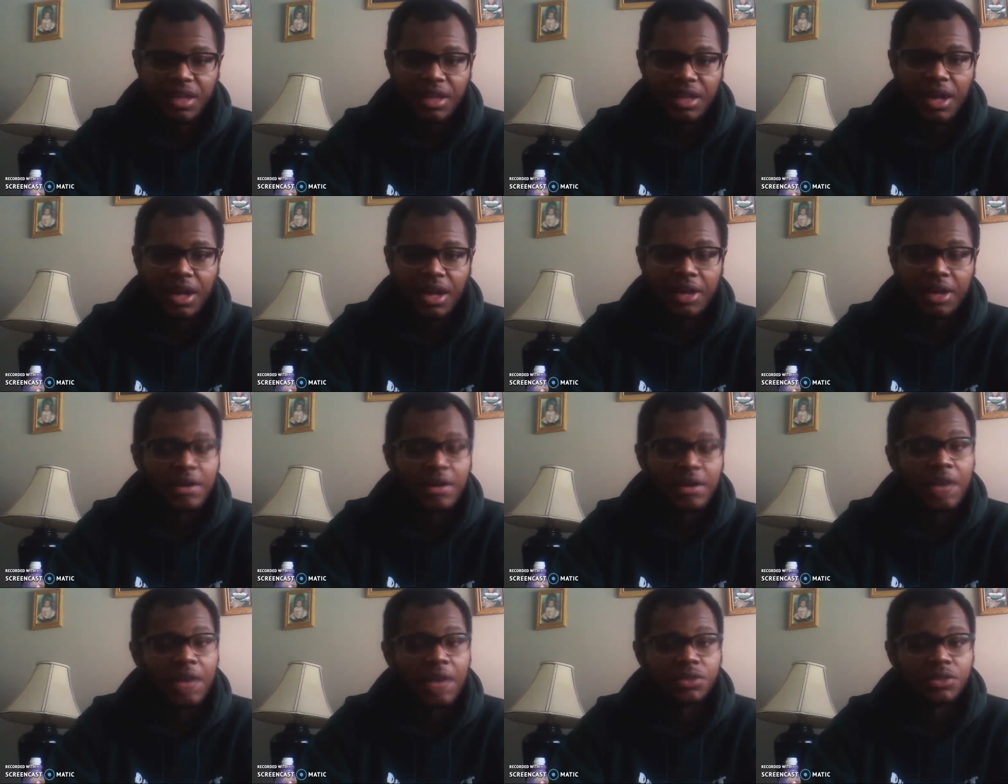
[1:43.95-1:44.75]

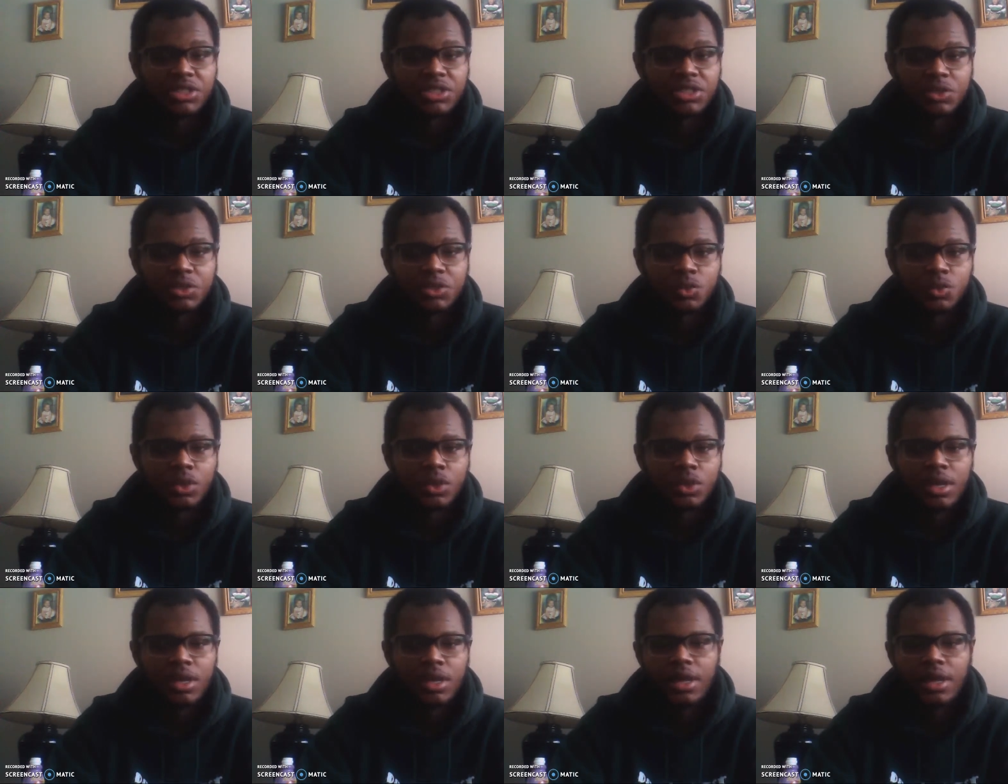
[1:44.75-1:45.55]
I wish to
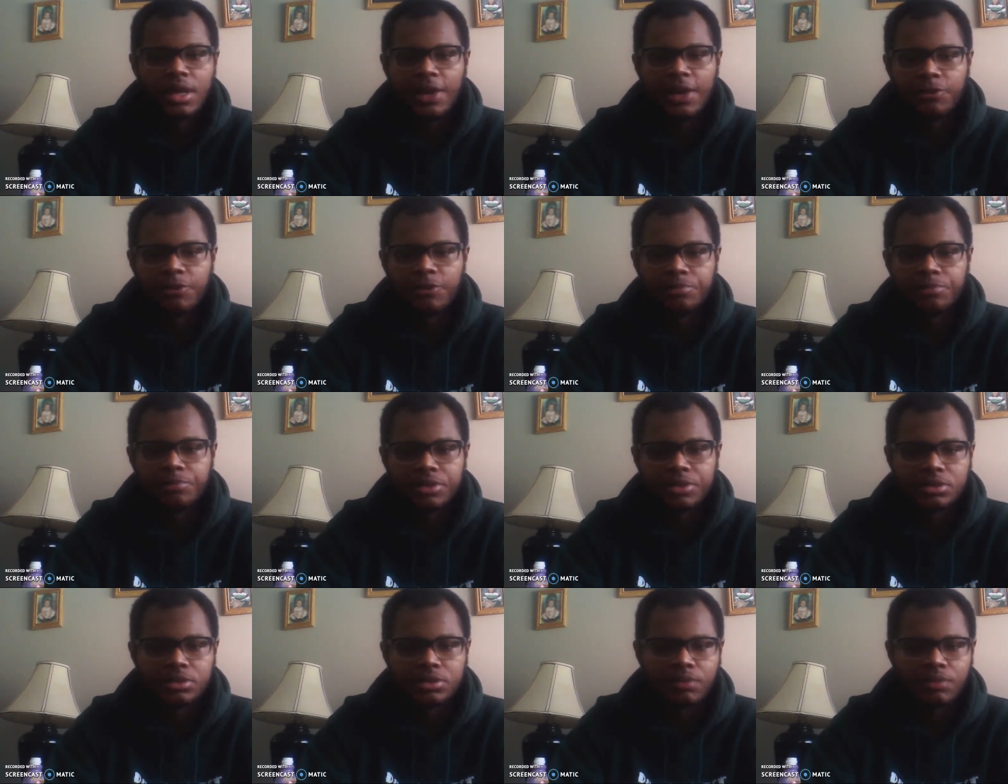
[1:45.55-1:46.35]
help
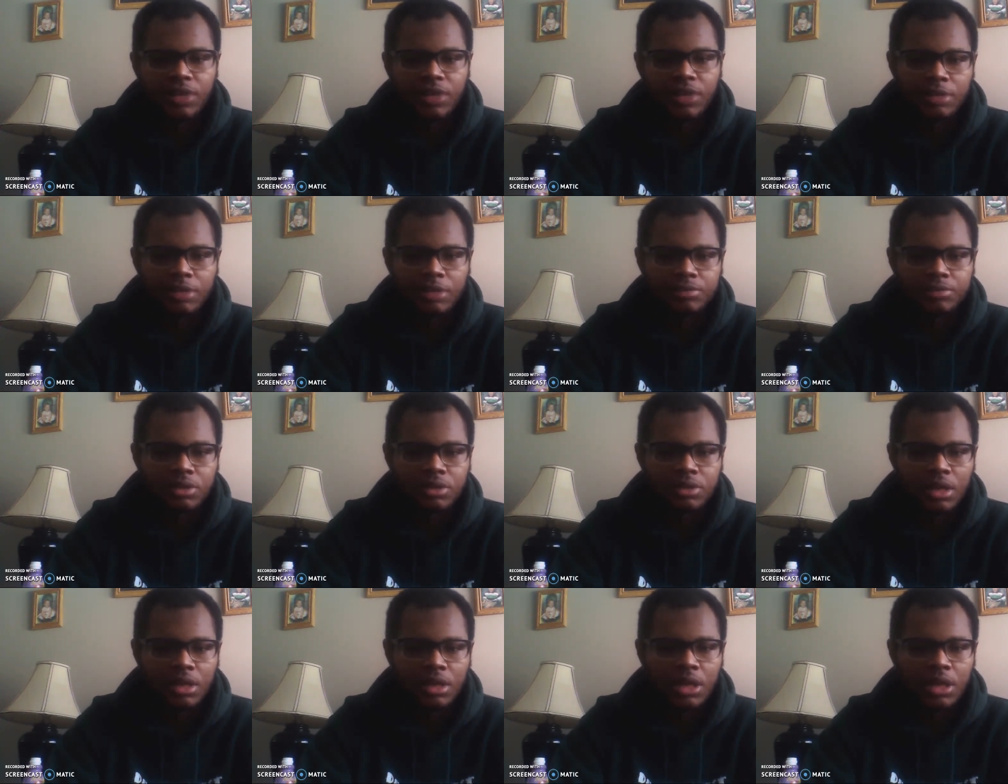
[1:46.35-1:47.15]
develop
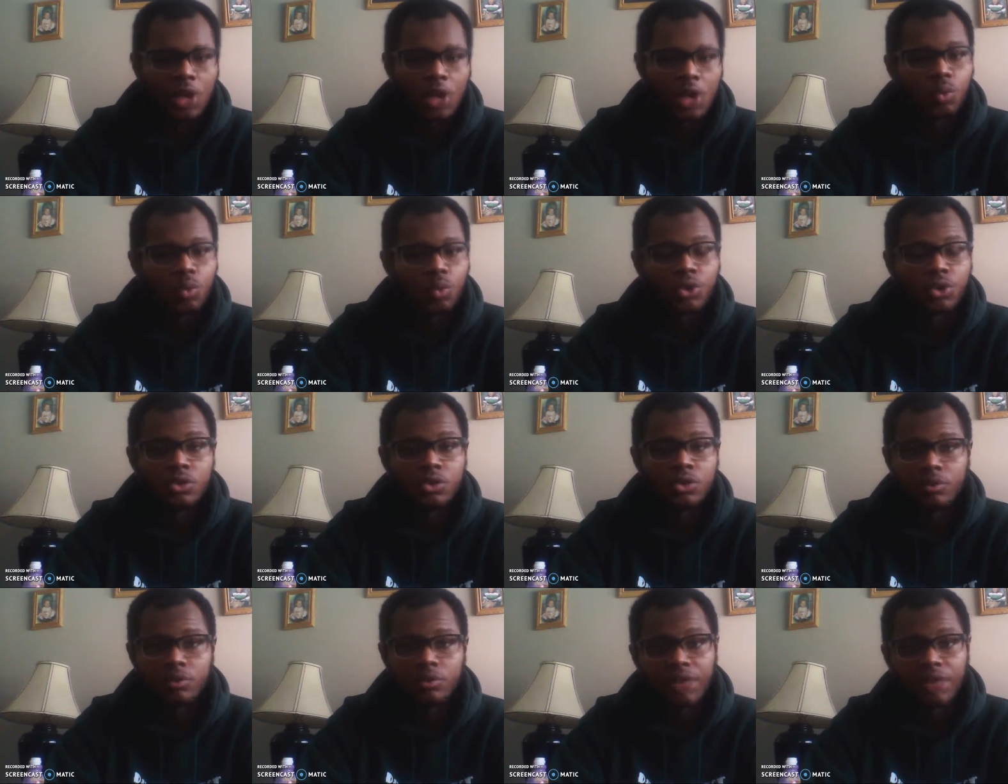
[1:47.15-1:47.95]
our
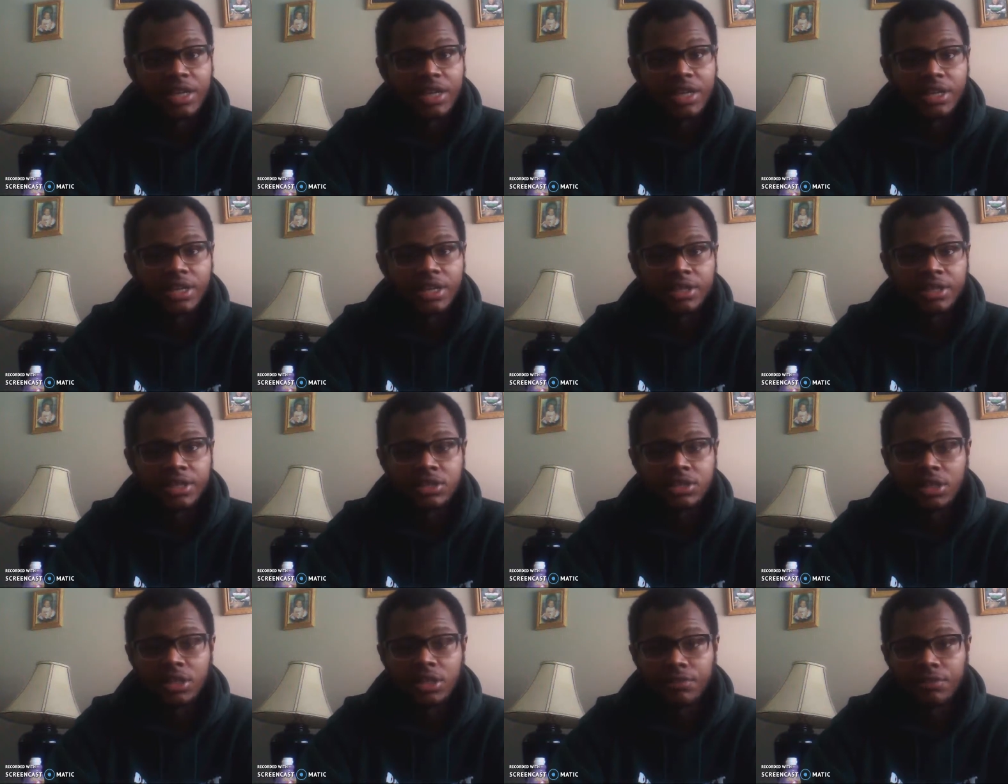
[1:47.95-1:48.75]
world with ideas
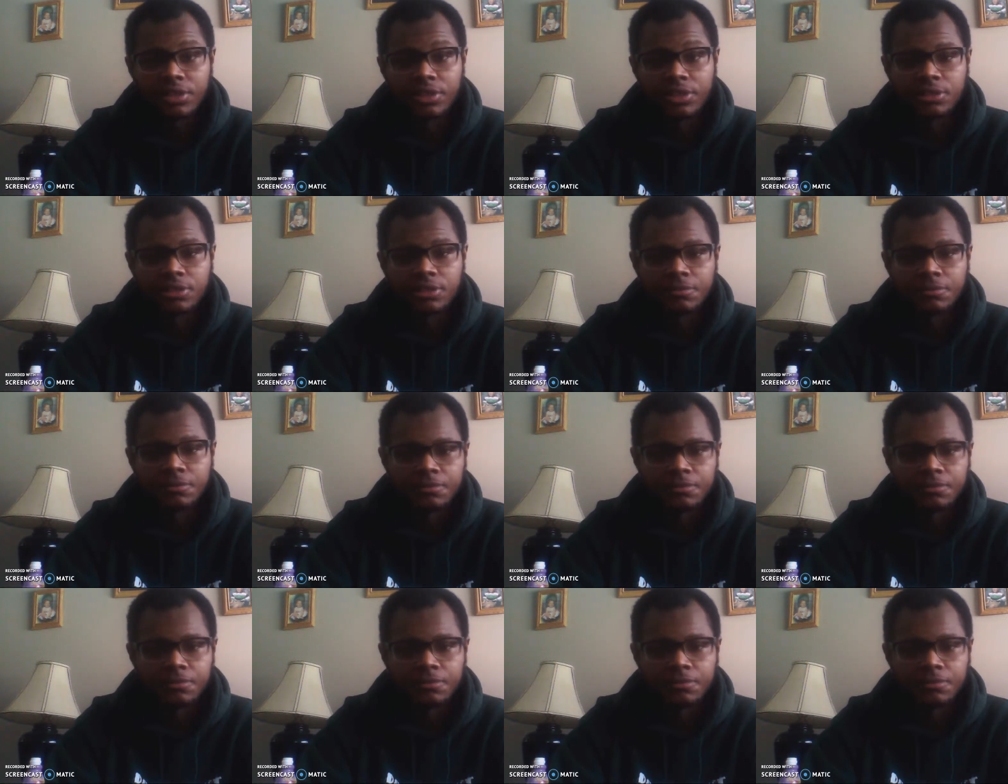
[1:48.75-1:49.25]
and innovation,